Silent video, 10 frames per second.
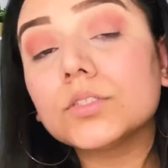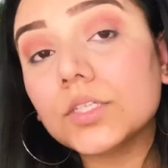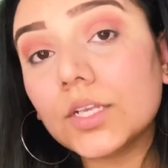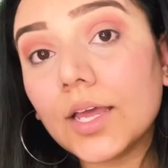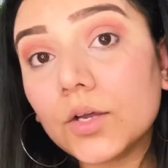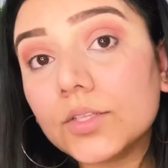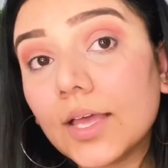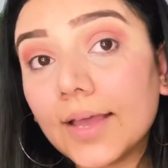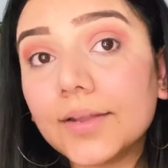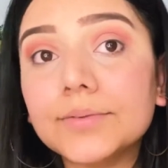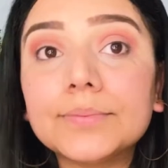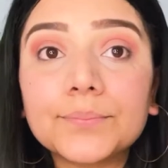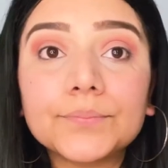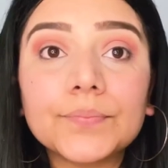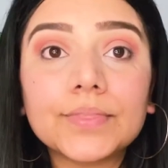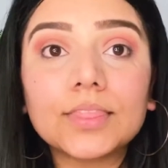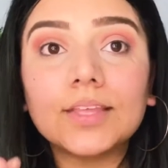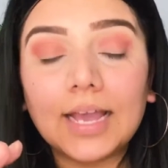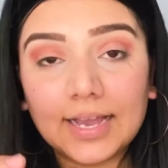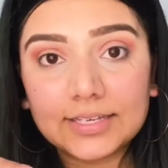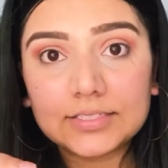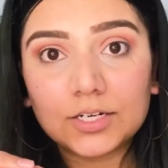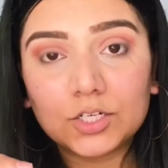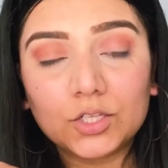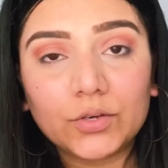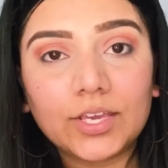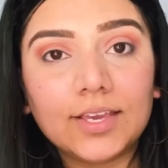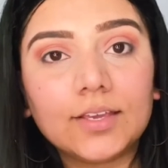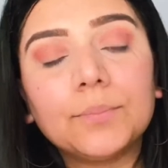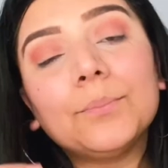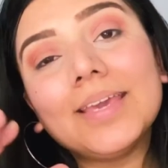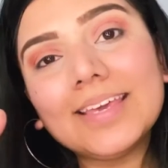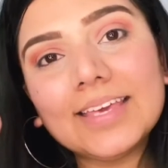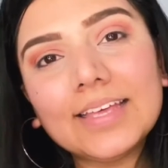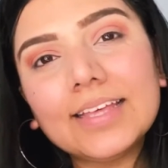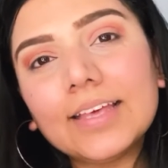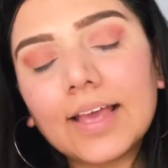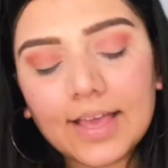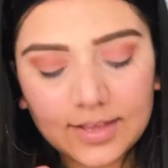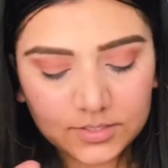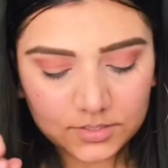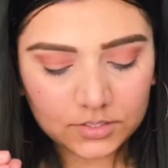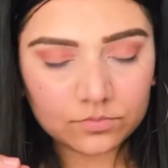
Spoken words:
Now that the eyes are looking pinky and